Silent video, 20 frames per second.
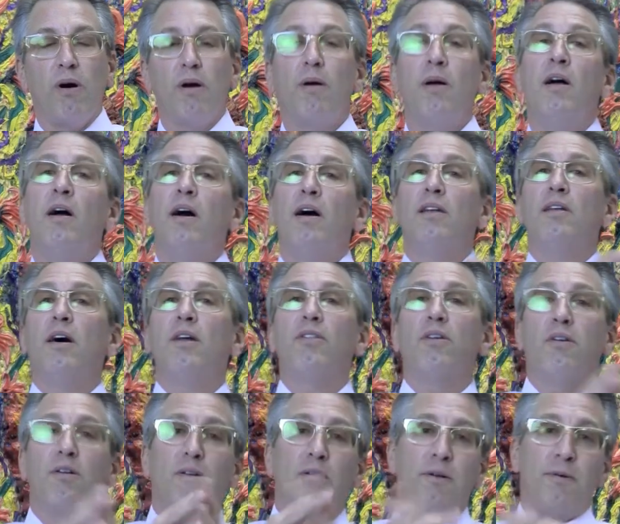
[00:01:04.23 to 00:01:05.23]
for.
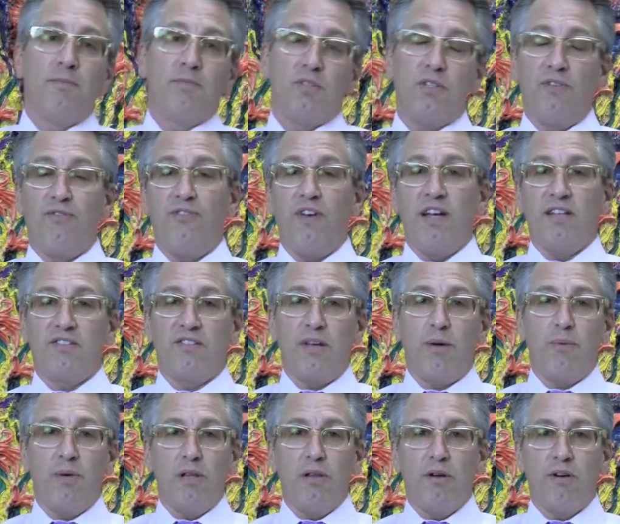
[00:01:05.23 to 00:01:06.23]
Another defense
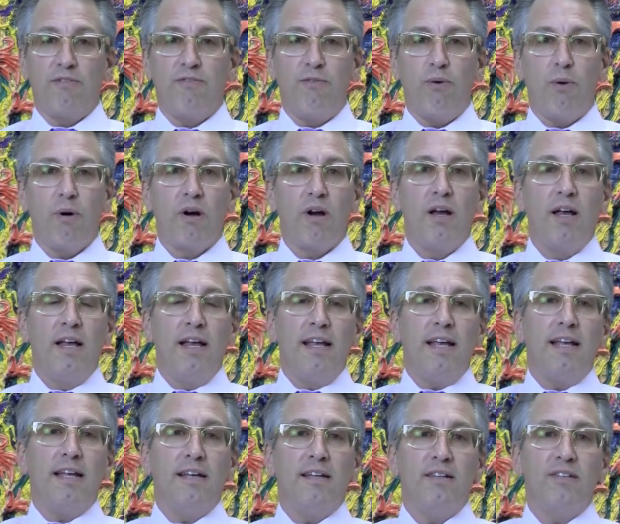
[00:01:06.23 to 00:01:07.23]
that we look for
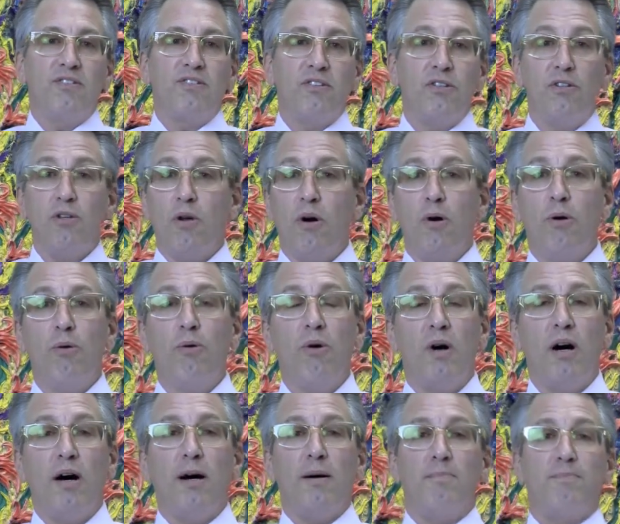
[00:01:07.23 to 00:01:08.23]
is
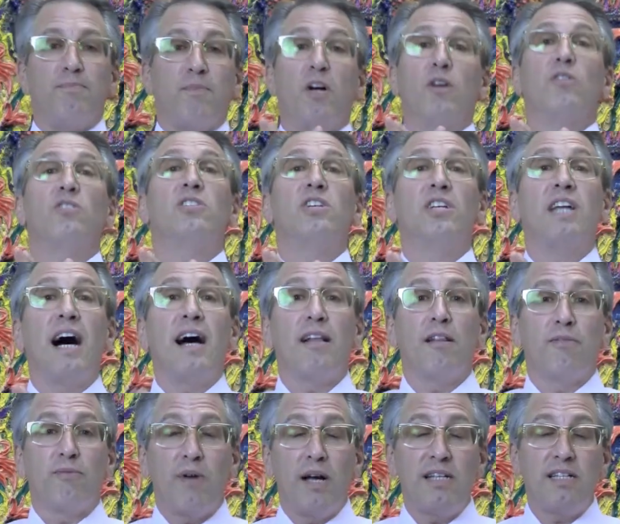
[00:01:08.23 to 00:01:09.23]
or
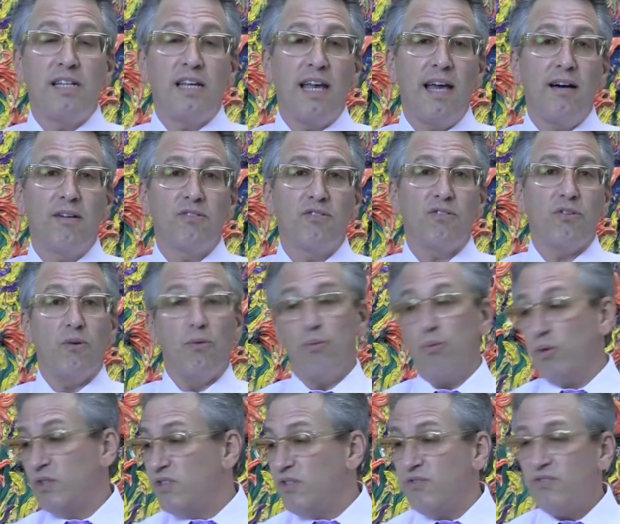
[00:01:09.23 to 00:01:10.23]
denial of right to counsel.
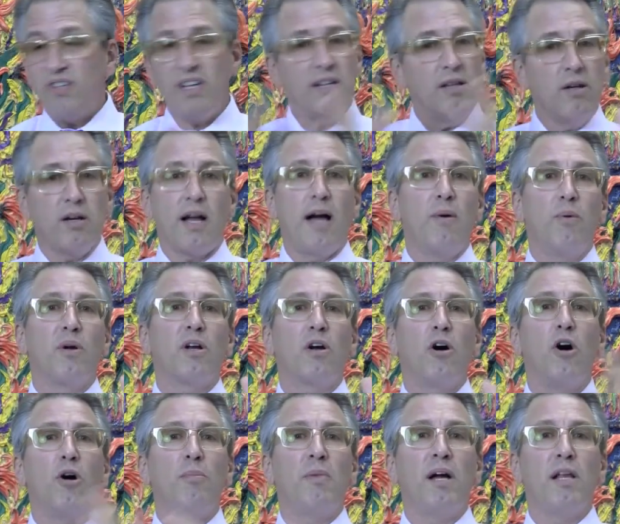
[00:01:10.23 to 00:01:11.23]
Once you've said, look, I want
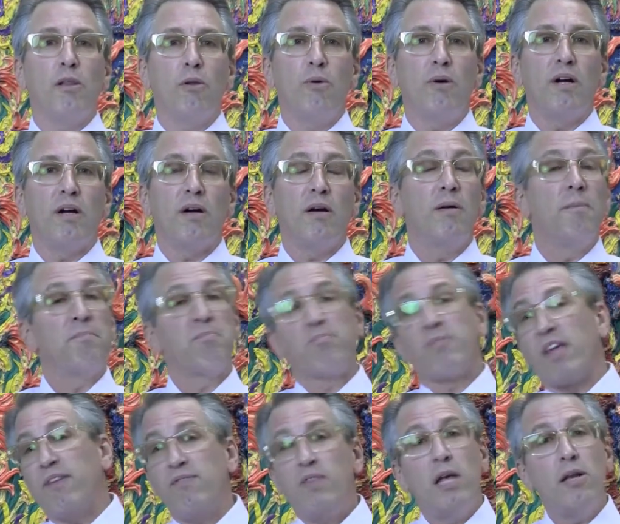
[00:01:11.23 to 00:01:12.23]
to call my lawyer,
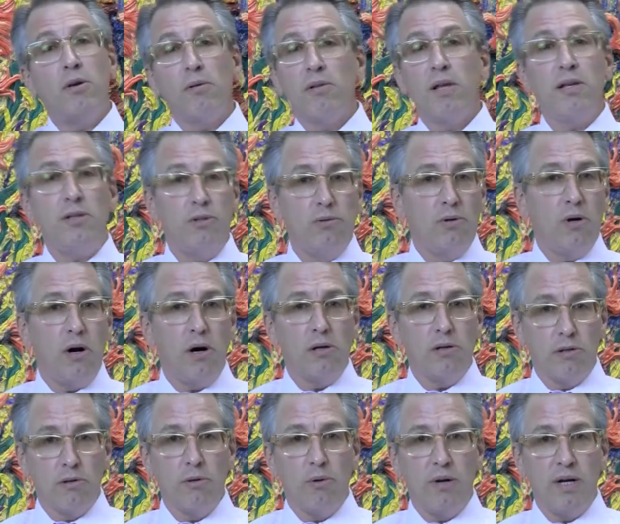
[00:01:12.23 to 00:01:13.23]
if they don't let you
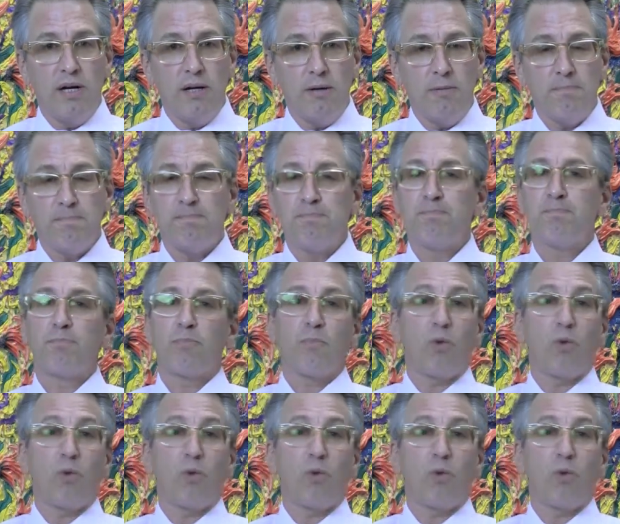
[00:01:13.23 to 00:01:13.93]
call a lawyer